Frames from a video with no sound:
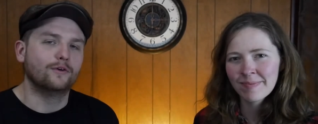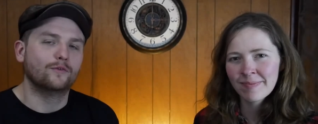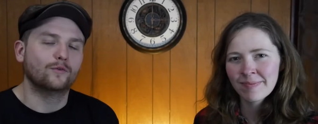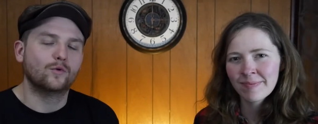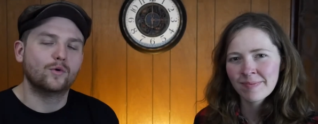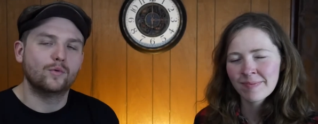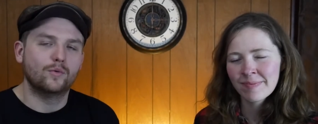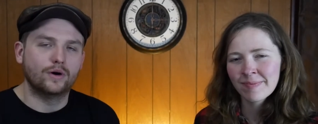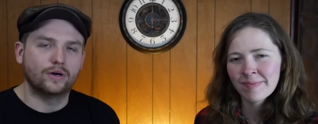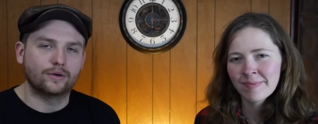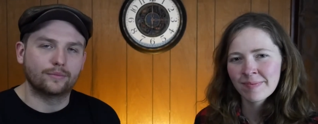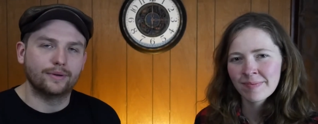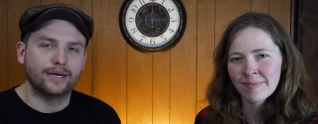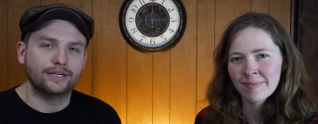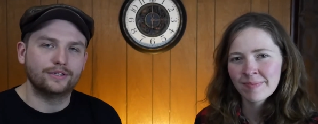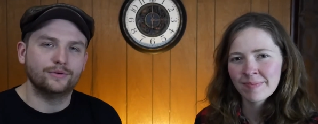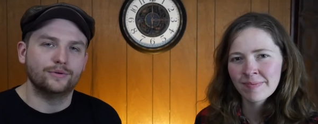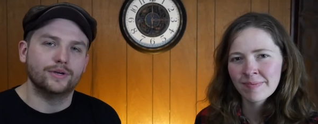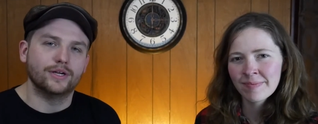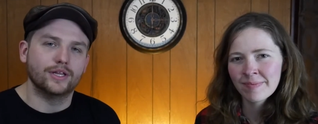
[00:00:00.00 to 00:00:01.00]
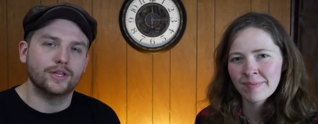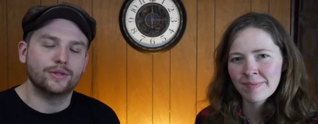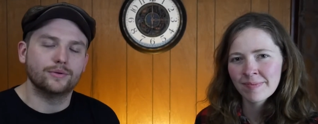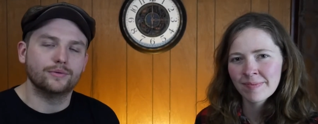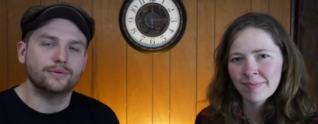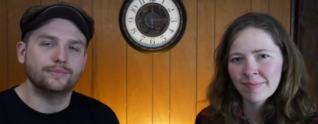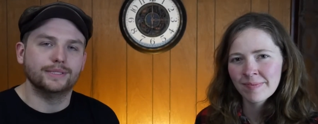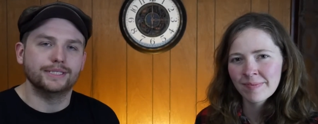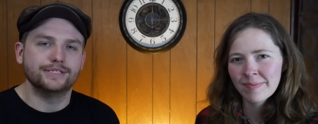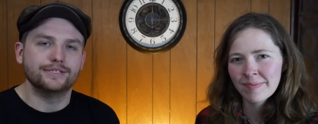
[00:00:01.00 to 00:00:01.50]
Speaker 1: everyone, welcome back to another
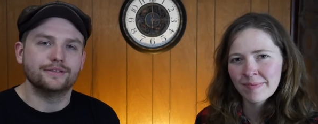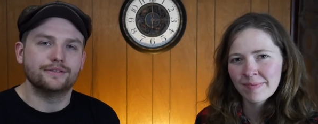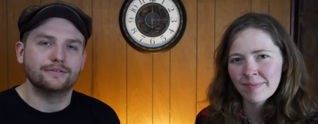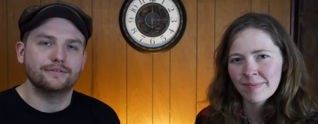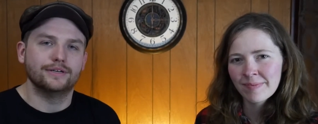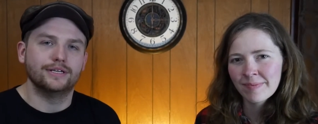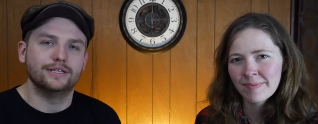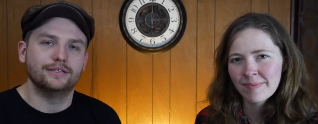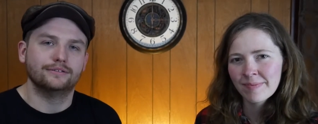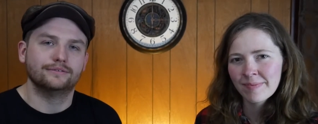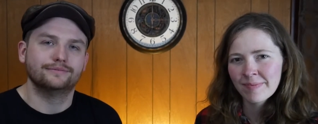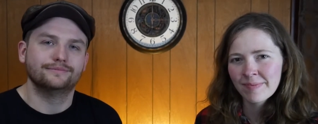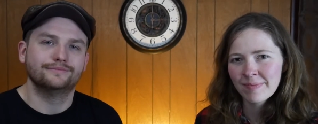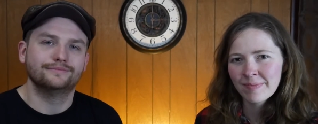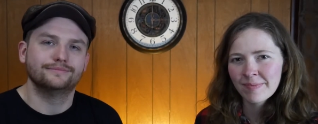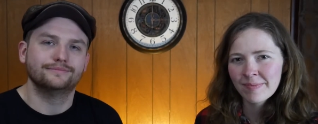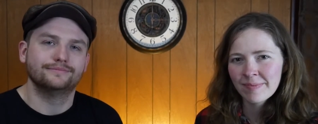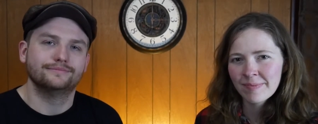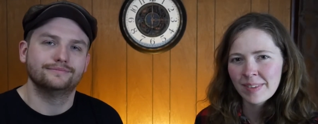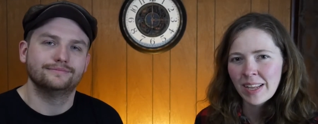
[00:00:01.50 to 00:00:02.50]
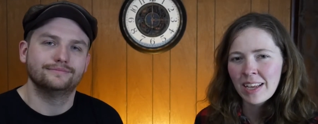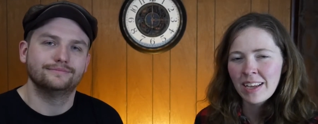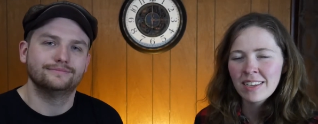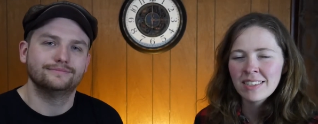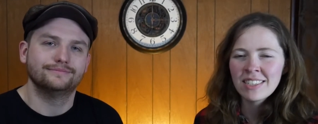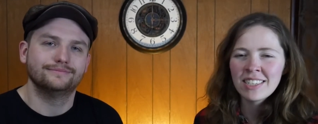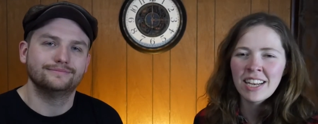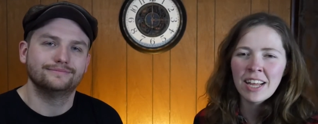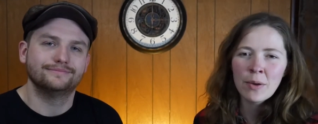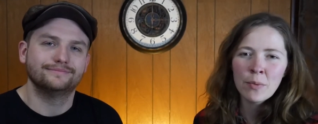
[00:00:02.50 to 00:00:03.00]
3 Minutes at Three.
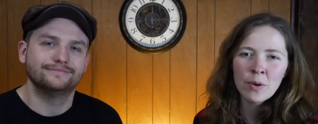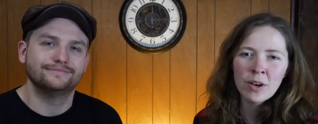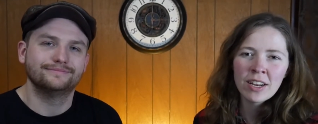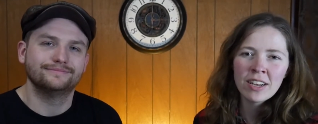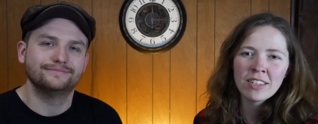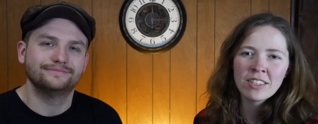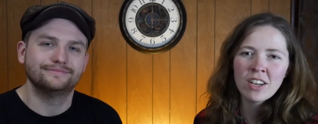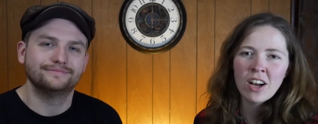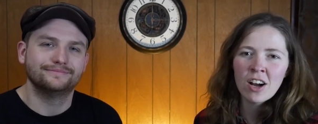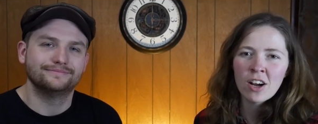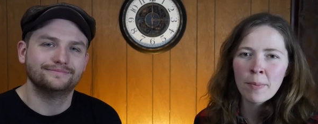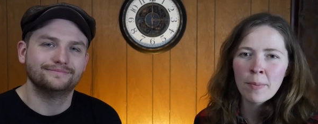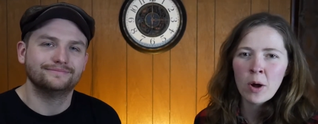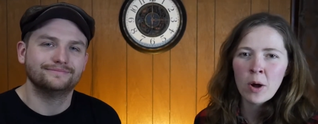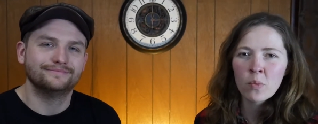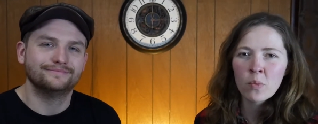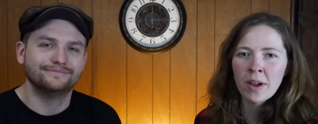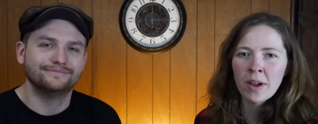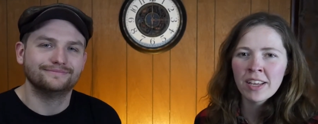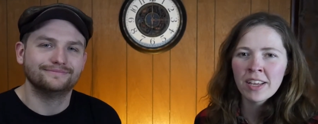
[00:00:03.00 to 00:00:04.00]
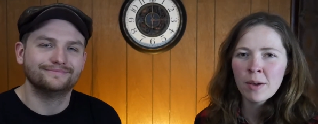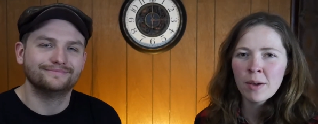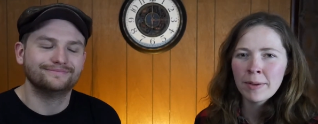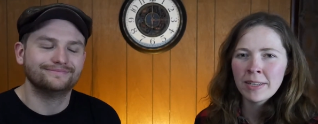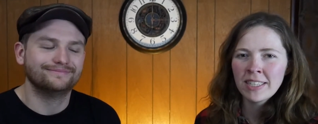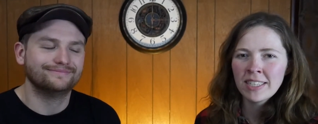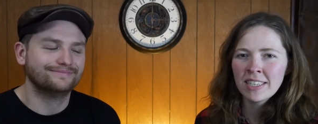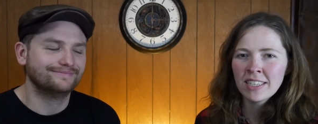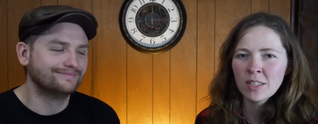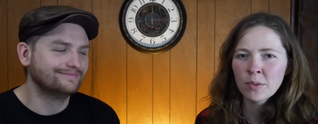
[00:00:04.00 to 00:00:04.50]
Speaker 2: Today we're going to talk about running a
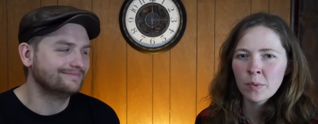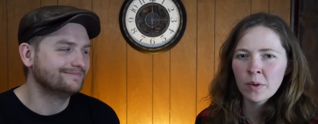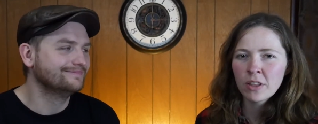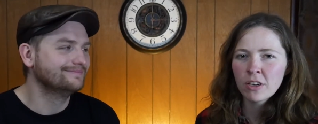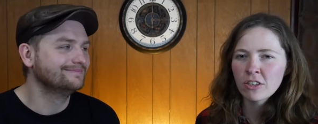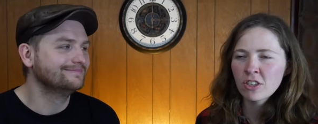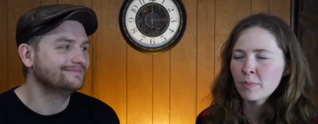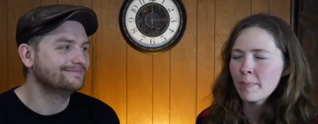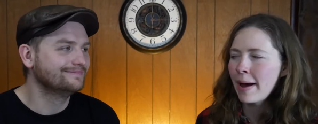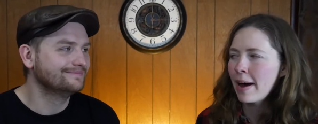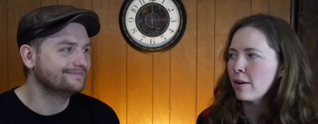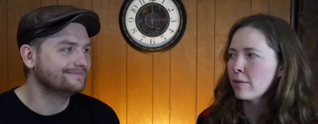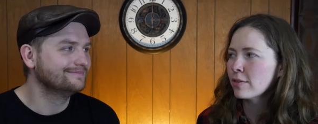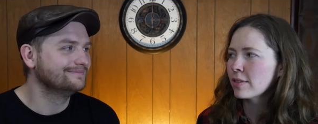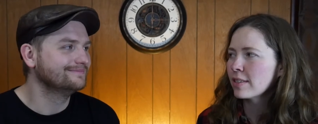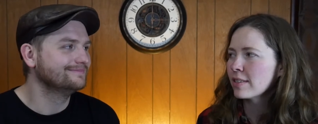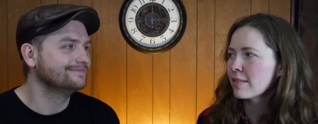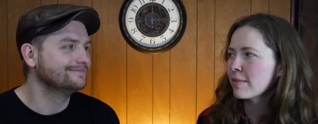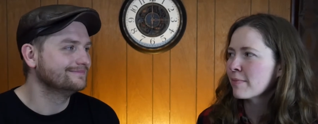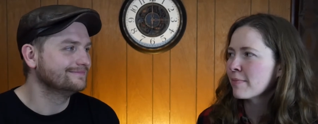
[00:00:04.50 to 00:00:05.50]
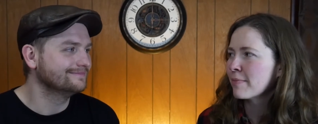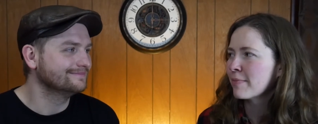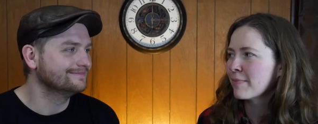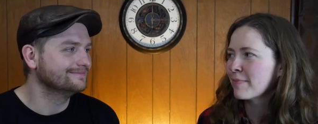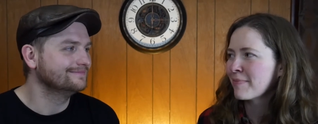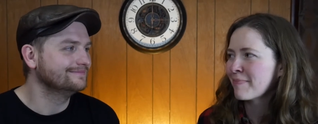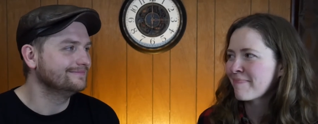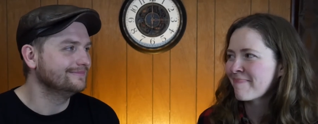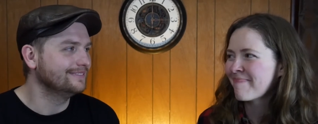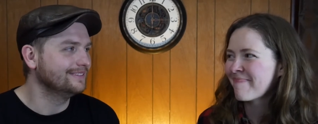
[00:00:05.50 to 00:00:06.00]
business with your spouse.
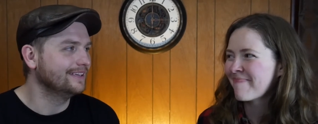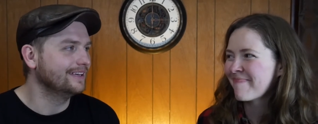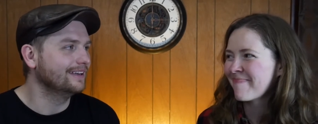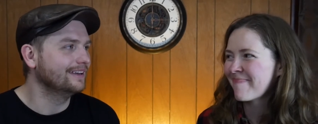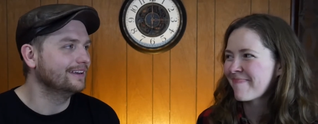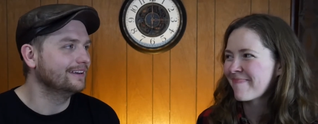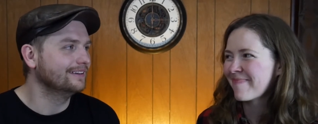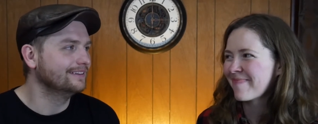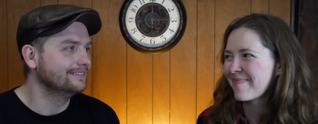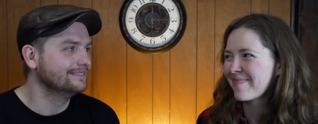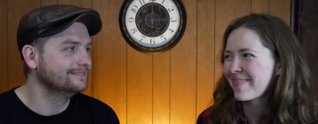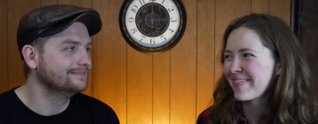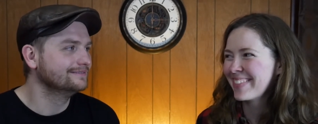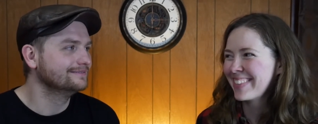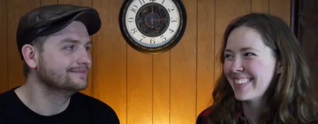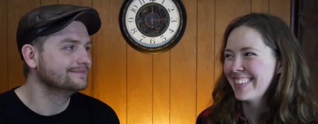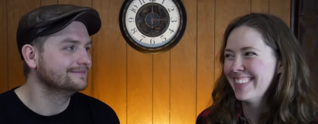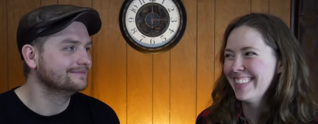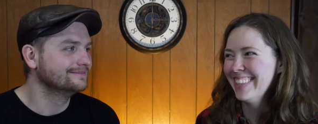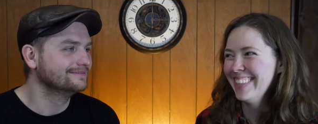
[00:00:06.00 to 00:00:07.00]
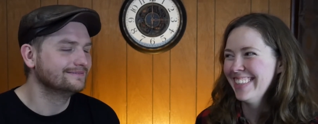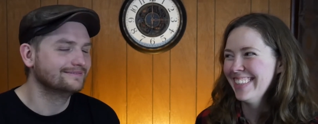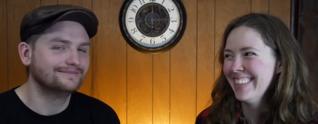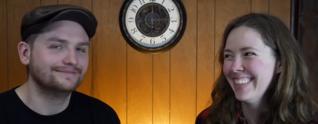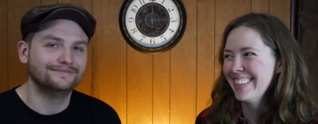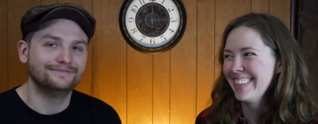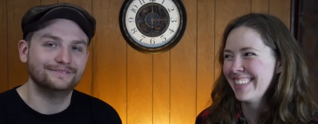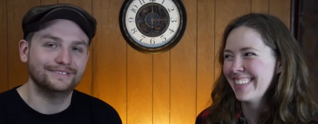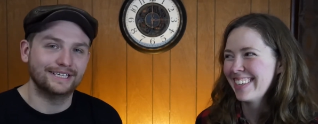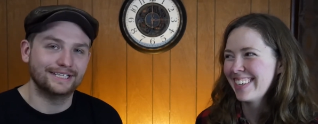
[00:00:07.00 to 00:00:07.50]
Speaker 1: Yeah,
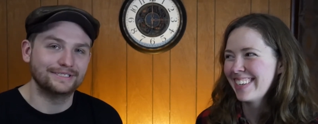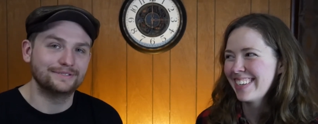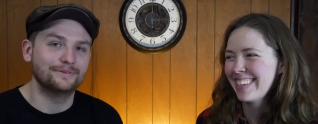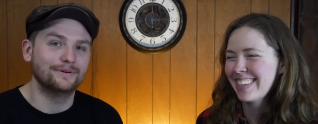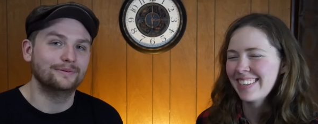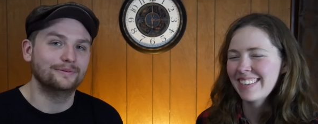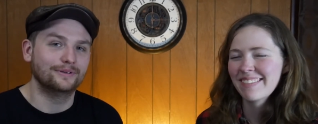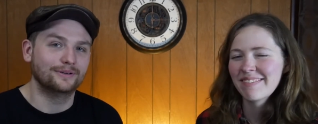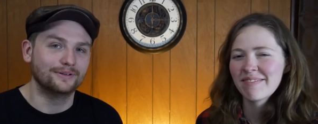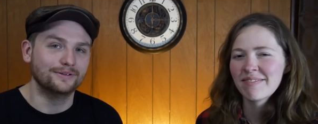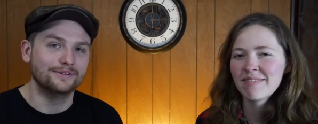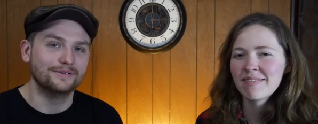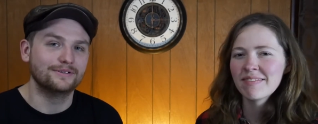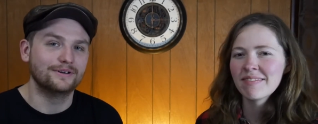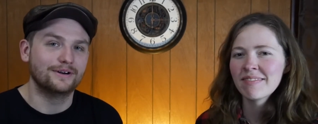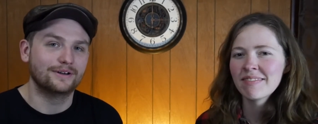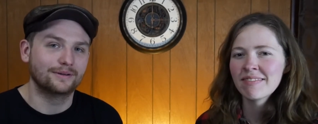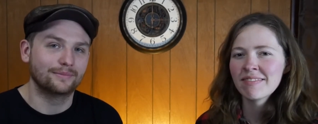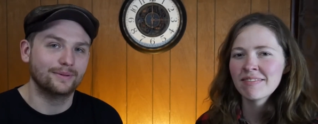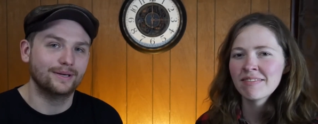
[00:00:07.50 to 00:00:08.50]
that's what we're going to talk